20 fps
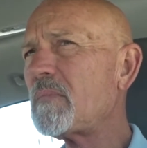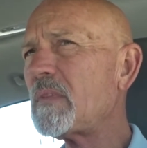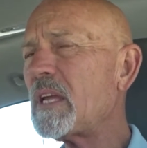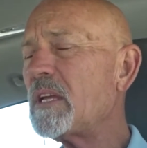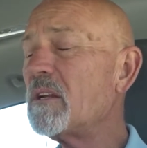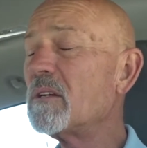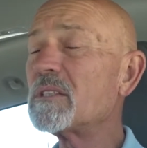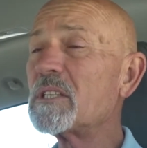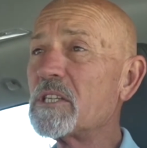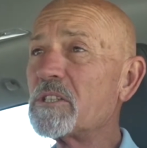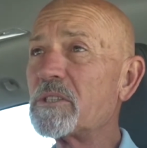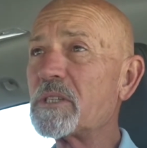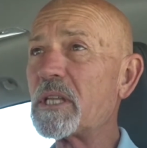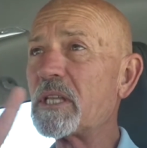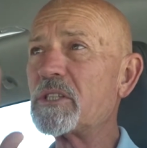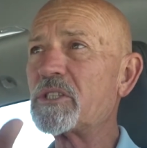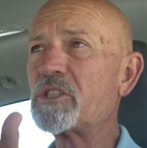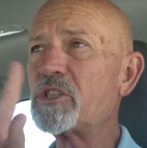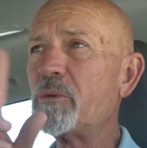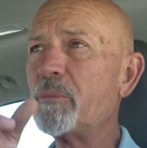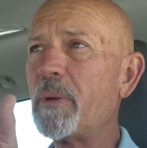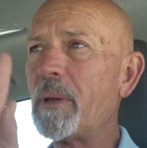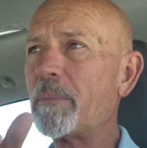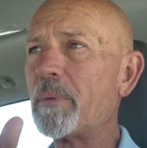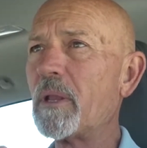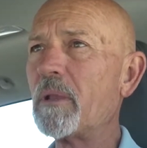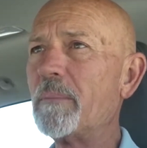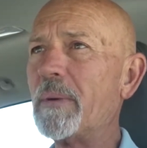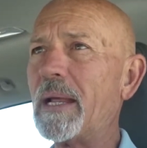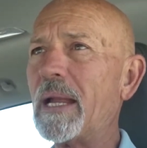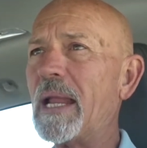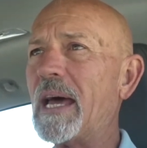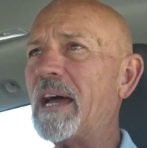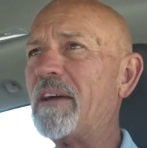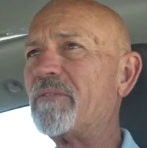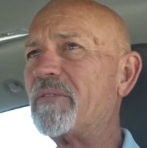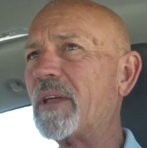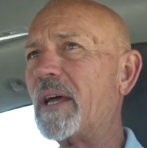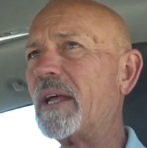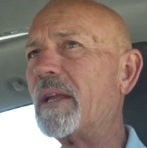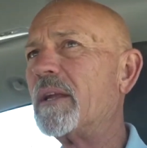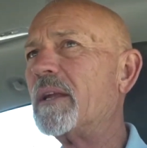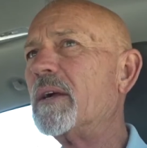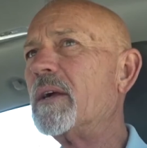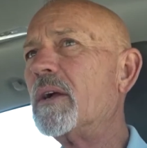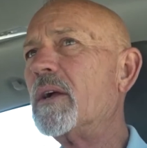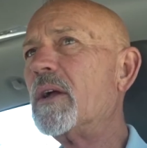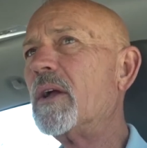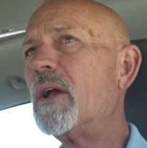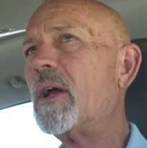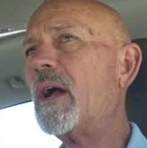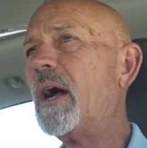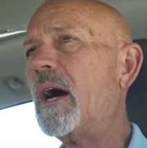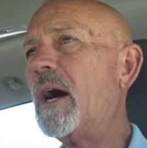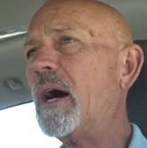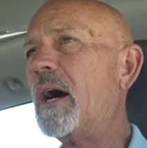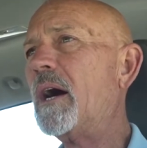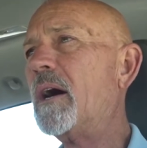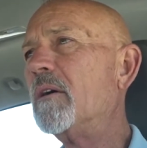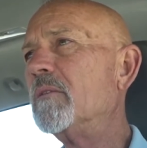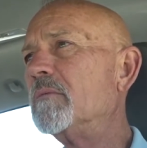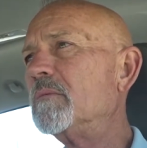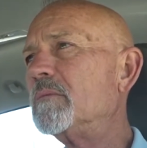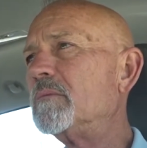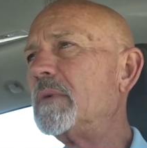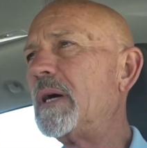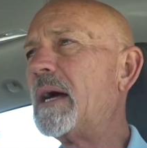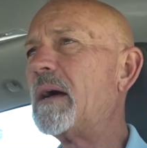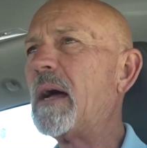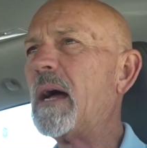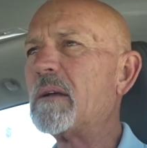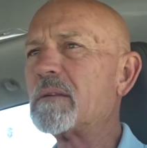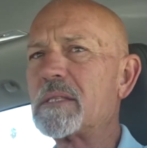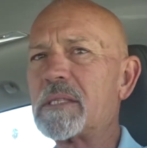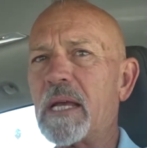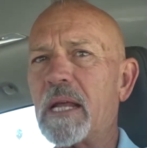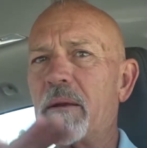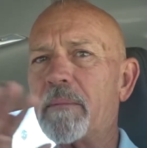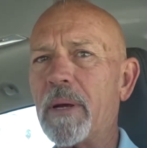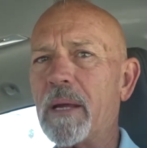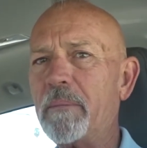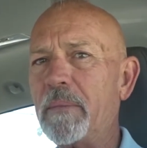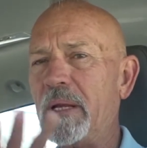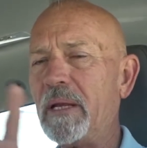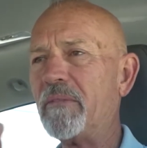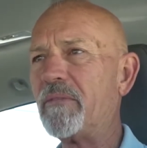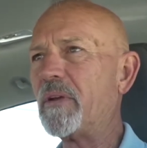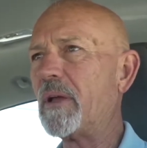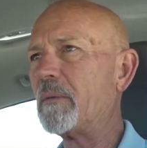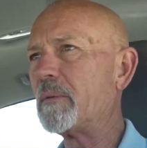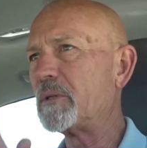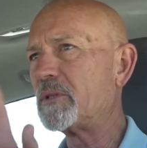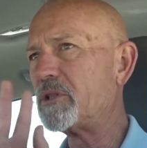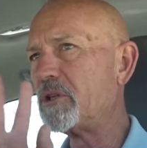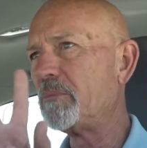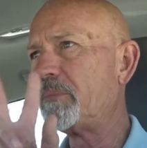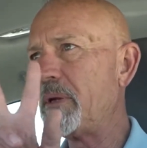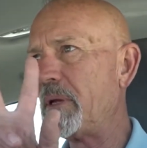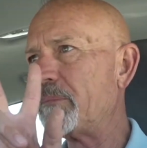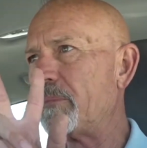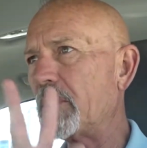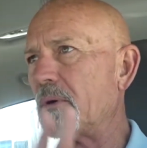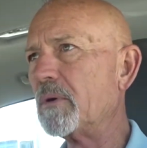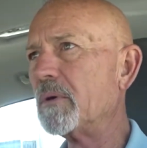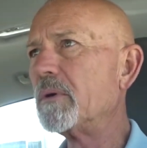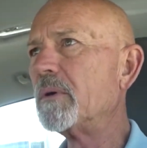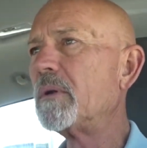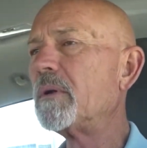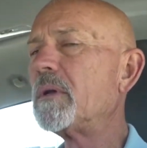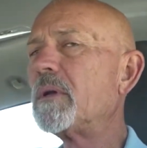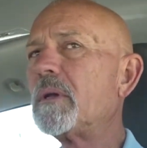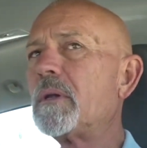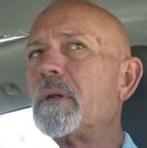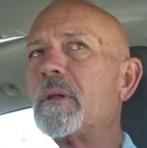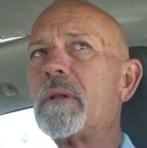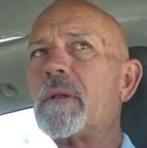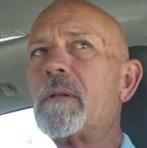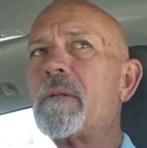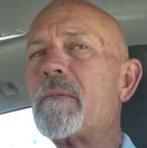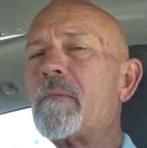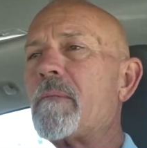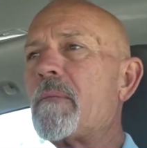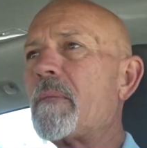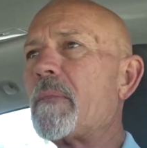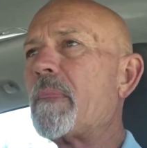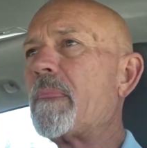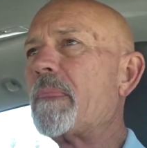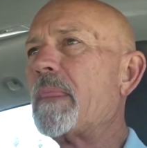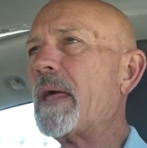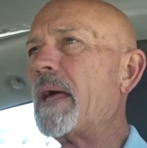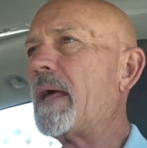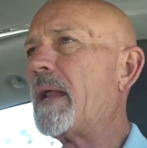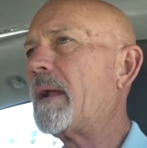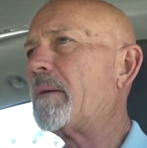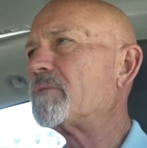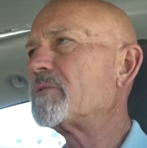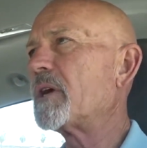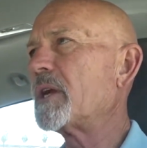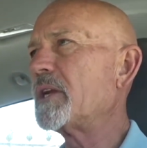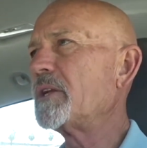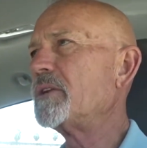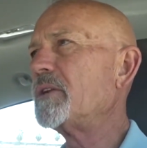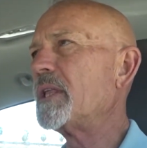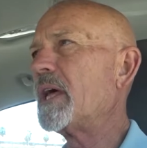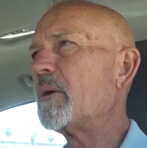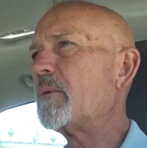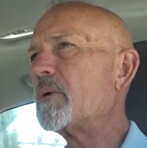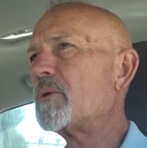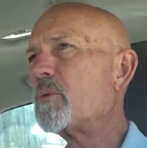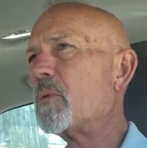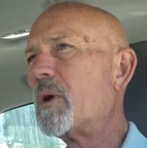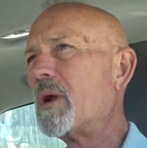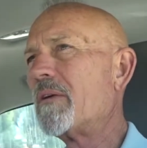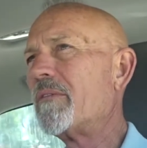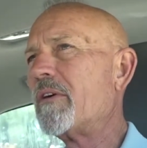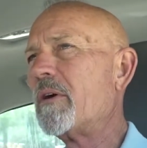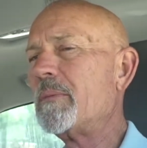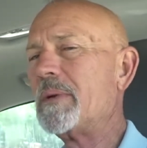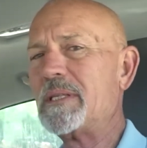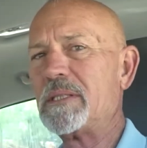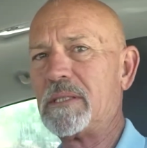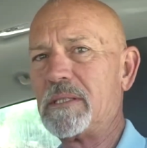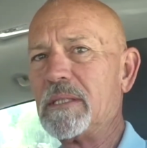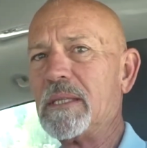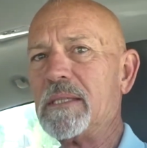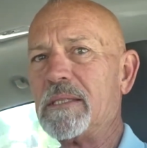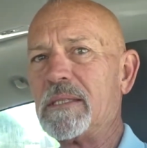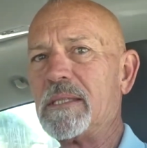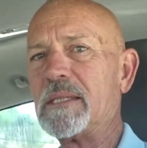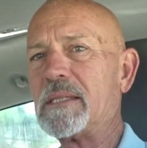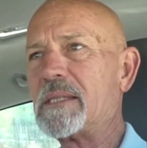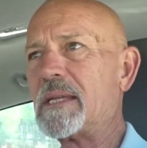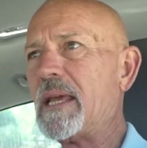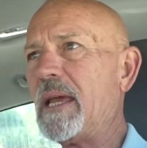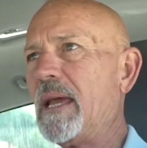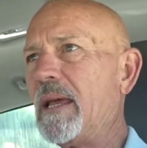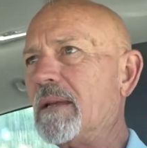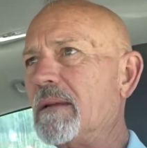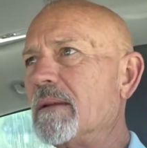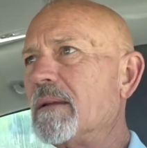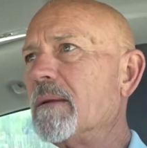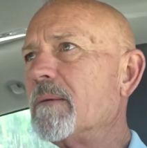you know, it's interesting. There's two people in my life that, outside of my immediate family, two people that I'm trying to do that with. One of them is this kid,